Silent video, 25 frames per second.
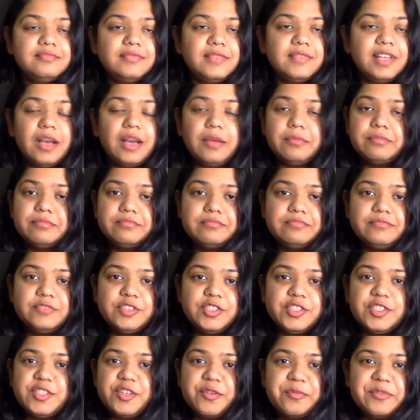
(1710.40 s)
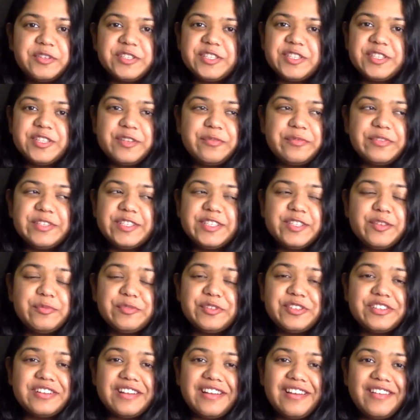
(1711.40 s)
yeah, just so much, so much, so
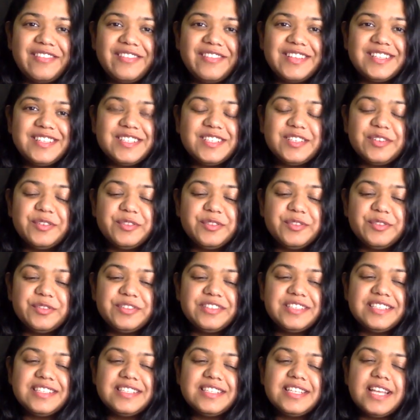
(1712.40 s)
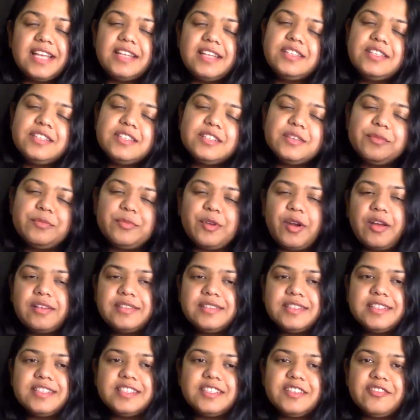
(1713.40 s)
much love as you go through this tender
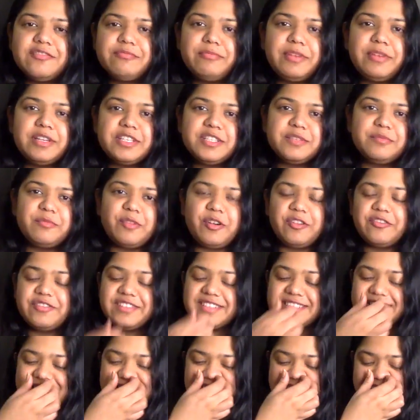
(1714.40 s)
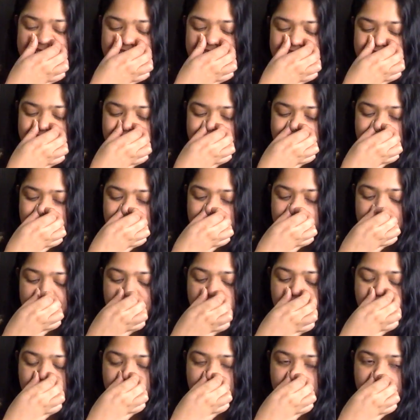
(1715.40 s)
process of metamorphosis.
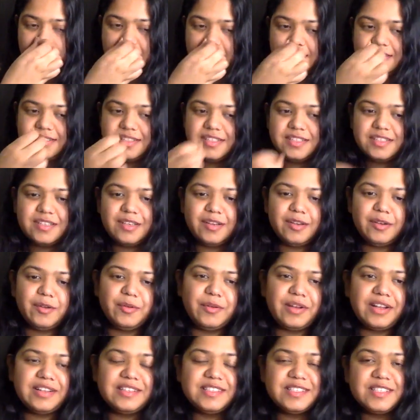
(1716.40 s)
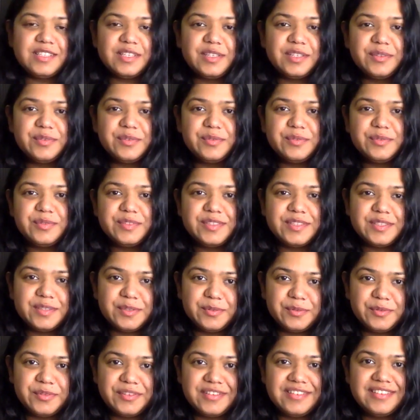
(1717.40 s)
And I'll see you
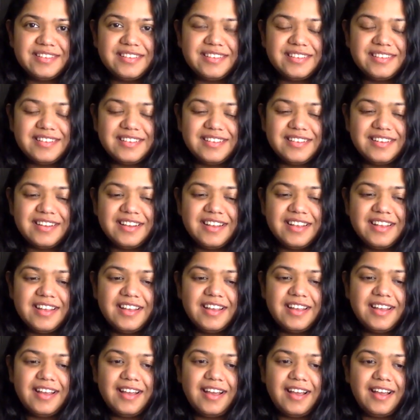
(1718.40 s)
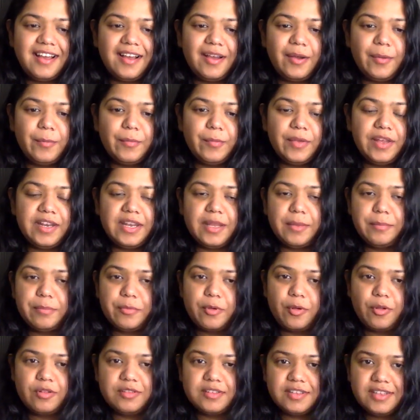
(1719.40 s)
soon. And yep,
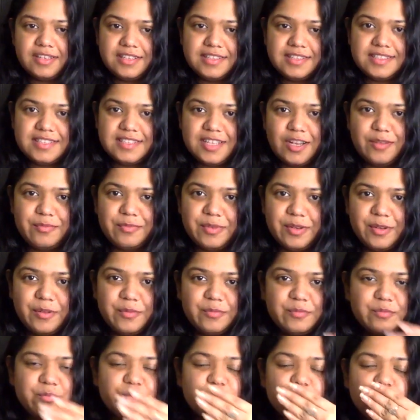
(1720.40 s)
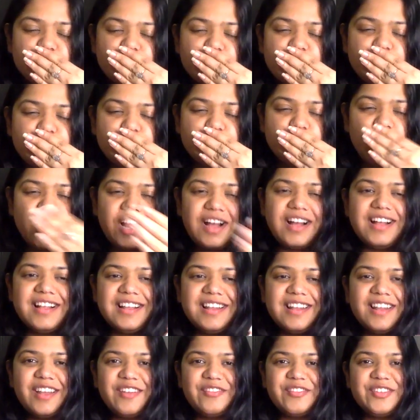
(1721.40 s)
all the links down below.
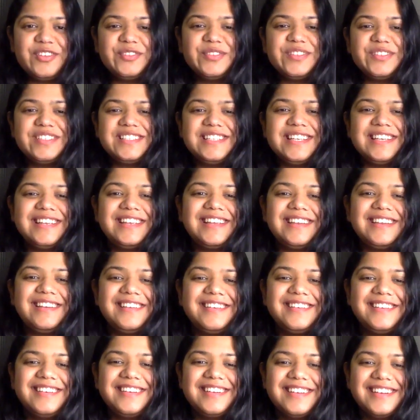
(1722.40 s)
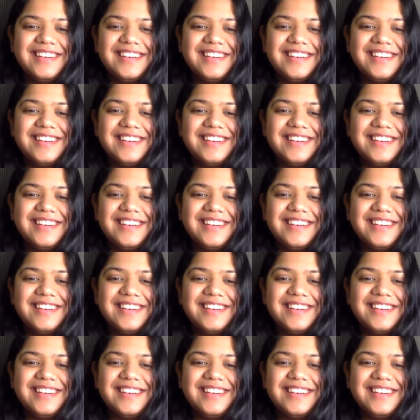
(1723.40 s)
Love you. Take care.